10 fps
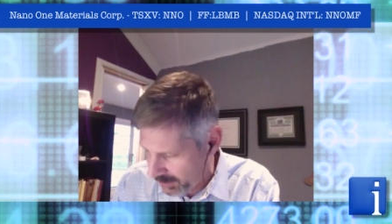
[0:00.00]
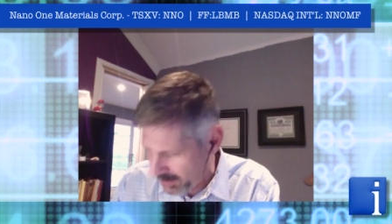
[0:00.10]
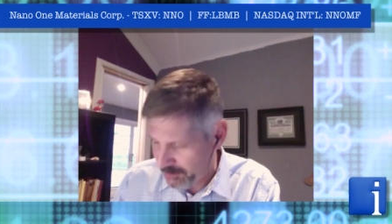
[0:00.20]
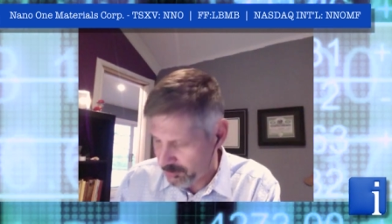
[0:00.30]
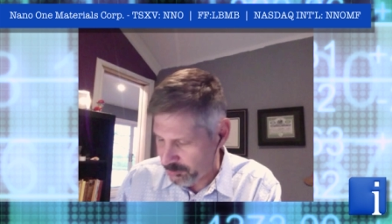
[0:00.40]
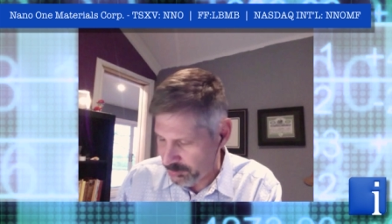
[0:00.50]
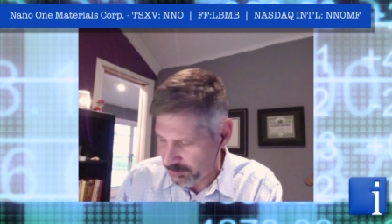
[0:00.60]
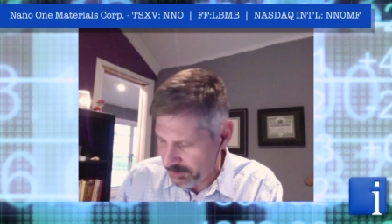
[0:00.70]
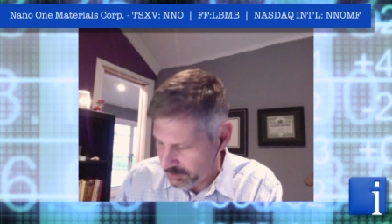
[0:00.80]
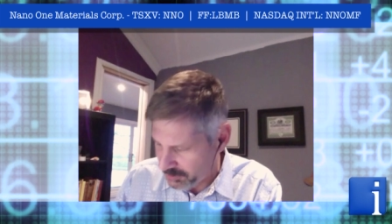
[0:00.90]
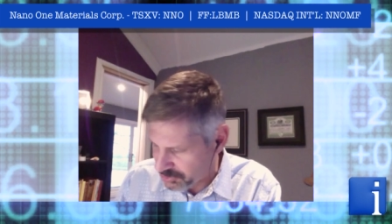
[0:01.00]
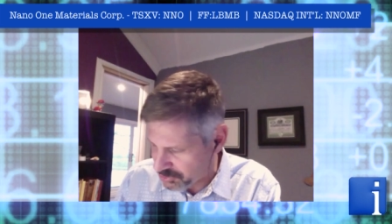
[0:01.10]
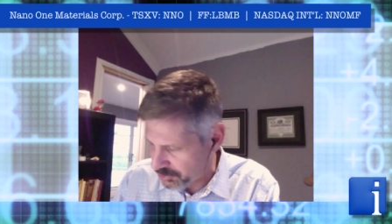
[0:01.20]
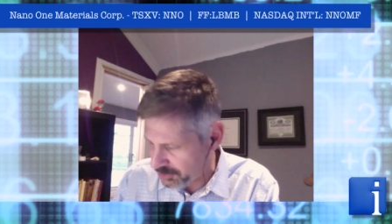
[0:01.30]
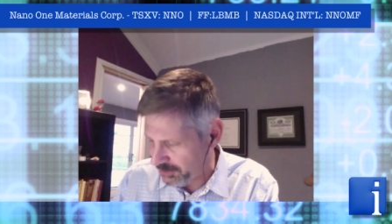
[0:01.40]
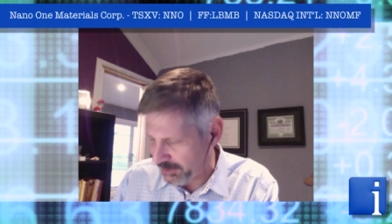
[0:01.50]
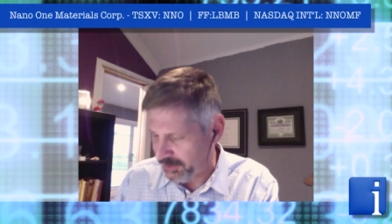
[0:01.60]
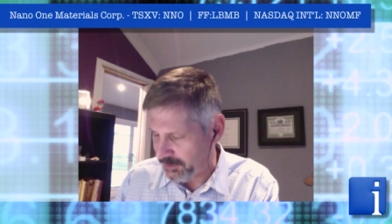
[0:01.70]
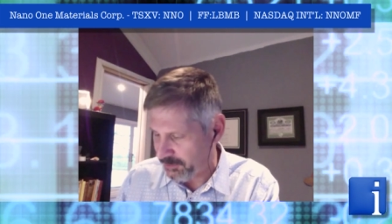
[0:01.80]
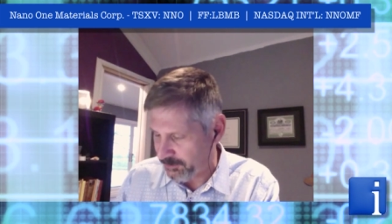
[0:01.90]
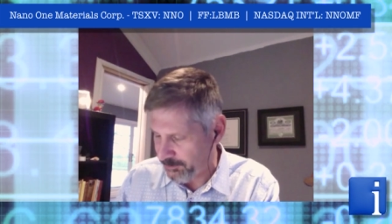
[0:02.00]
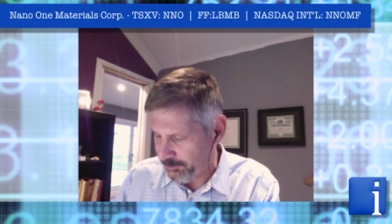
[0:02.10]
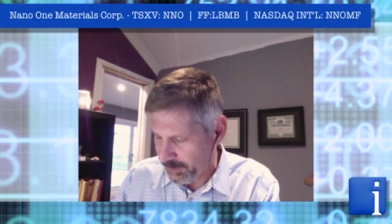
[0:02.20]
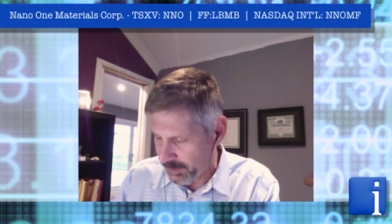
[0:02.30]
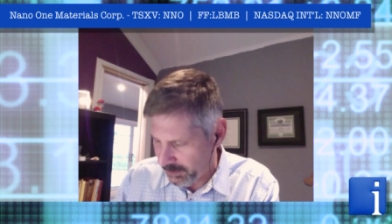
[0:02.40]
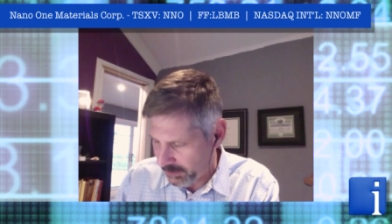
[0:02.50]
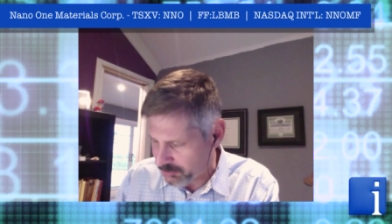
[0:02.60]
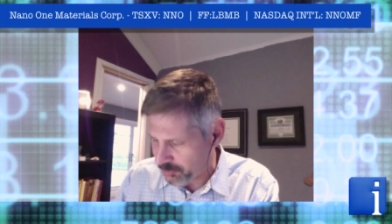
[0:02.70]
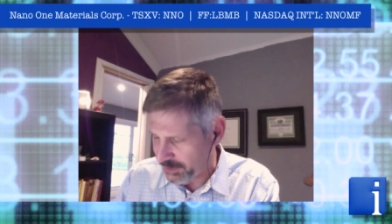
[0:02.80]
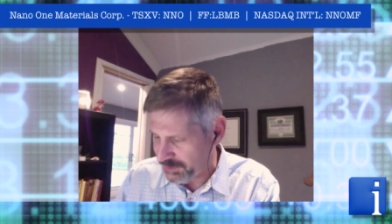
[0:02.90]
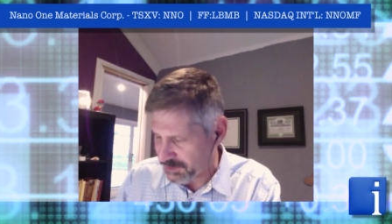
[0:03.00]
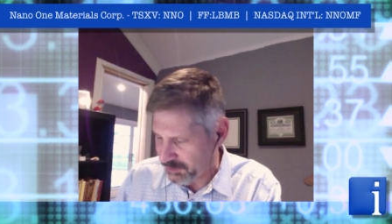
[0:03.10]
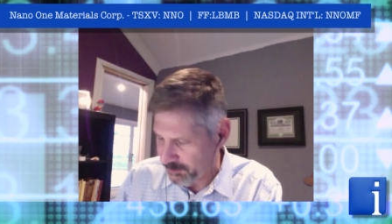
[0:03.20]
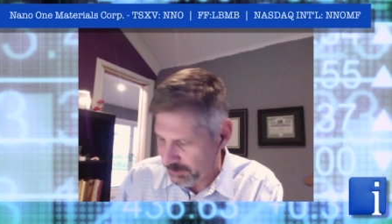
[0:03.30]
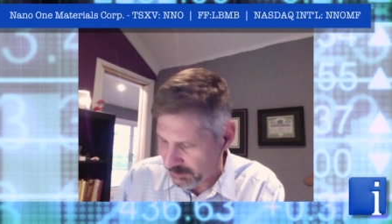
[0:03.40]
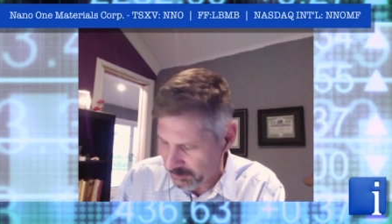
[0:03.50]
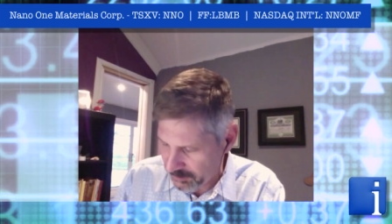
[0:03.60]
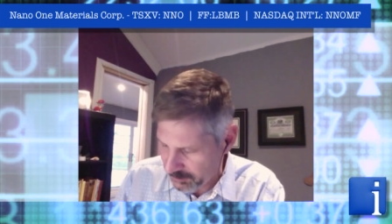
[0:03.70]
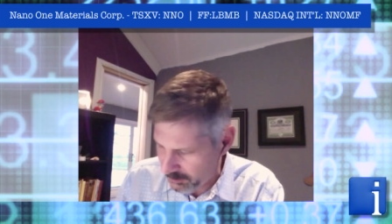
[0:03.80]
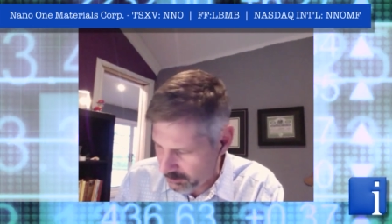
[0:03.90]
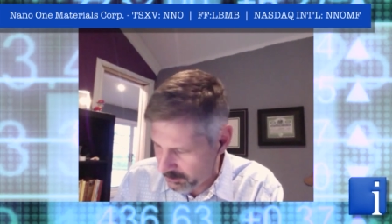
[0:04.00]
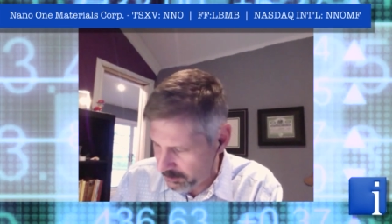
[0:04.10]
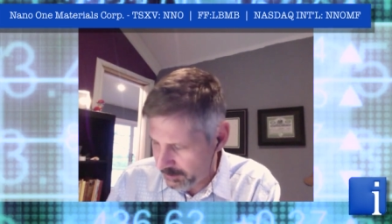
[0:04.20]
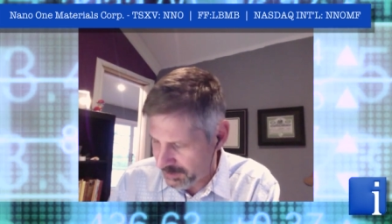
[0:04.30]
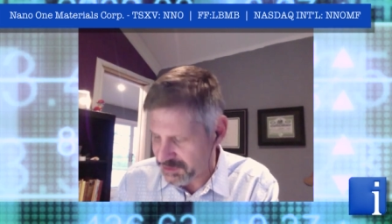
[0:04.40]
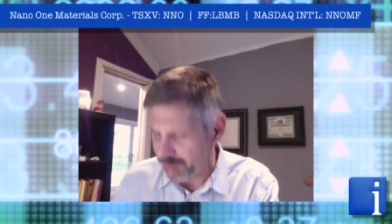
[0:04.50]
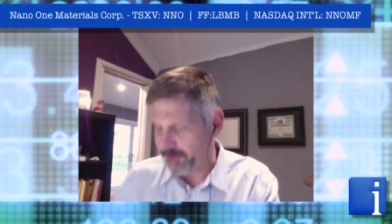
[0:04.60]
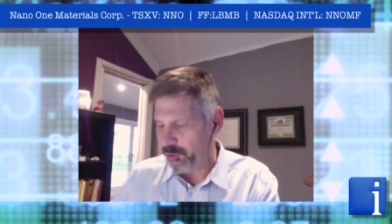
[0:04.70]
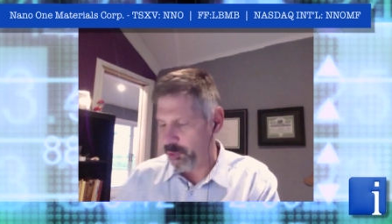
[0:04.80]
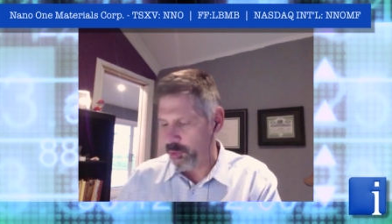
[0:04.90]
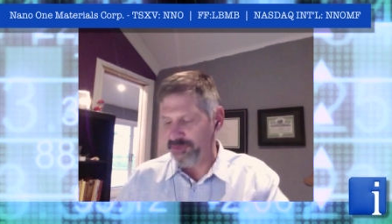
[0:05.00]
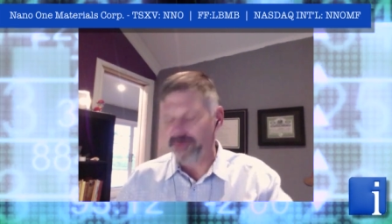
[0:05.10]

anode, a circuit linking them, electrolytes in the middle, and something to hold it